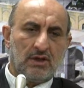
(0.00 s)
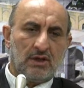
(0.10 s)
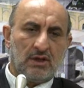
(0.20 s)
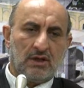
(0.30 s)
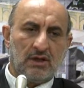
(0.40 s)

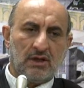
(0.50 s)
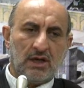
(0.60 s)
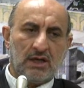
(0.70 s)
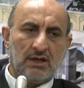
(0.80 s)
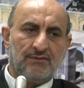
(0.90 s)

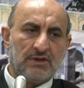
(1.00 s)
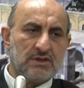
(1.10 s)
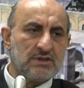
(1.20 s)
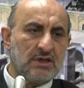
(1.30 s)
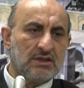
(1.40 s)
and if
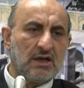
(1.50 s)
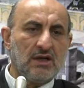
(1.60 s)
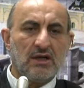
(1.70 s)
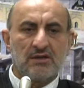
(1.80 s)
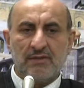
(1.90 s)
it is
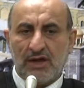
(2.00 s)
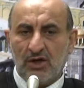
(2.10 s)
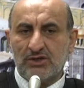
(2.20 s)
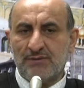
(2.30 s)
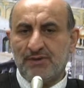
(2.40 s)
little, it may
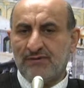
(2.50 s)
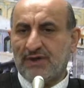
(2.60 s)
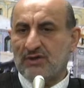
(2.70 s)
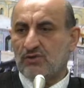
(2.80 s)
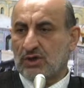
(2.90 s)
not
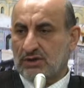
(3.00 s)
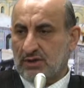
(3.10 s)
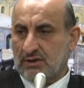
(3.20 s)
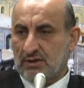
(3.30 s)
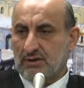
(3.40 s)
prevent
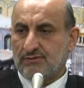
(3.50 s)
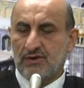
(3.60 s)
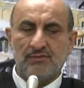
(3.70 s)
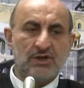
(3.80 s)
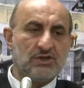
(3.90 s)
water
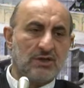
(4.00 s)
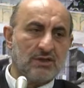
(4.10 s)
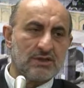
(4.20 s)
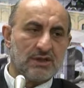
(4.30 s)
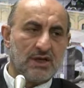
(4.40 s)
from
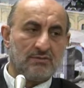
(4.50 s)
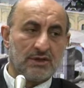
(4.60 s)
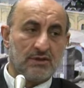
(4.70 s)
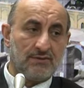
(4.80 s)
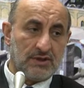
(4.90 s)
reaching the skin,
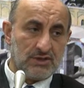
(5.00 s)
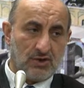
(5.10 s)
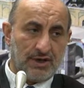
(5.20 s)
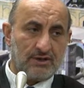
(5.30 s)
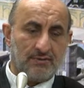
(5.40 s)
but if it
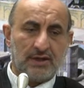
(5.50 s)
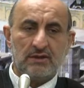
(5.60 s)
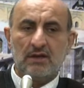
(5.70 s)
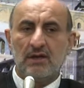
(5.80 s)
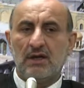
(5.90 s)
is ointment,